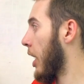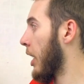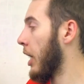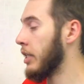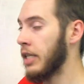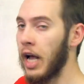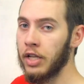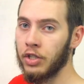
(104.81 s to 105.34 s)
like
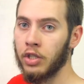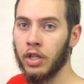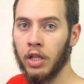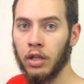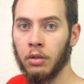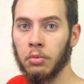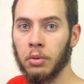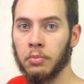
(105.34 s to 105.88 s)
attaching the
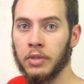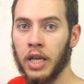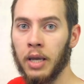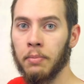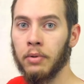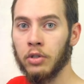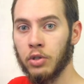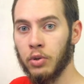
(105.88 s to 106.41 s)
aluminum
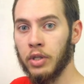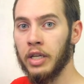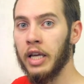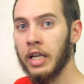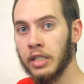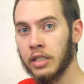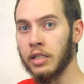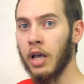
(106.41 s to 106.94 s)
tape to the
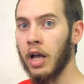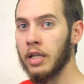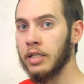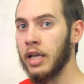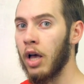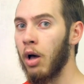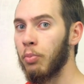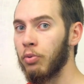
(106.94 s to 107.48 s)
inside
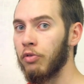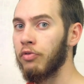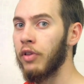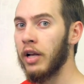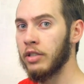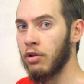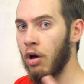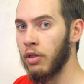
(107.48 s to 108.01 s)
to help
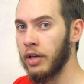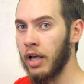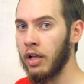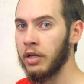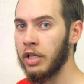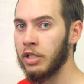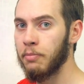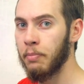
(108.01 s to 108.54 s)
reflect all the
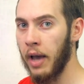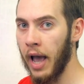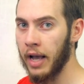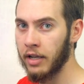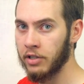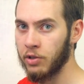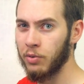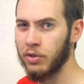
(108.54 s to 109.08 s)
L E Ds
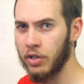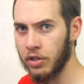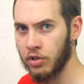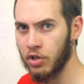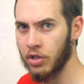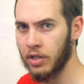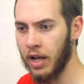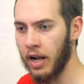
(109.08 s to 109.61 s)
back so it
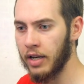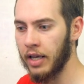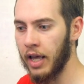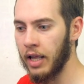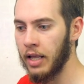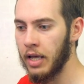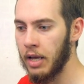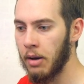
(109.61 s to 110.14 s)
doesn't just kind of
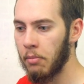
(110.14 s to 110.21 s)
get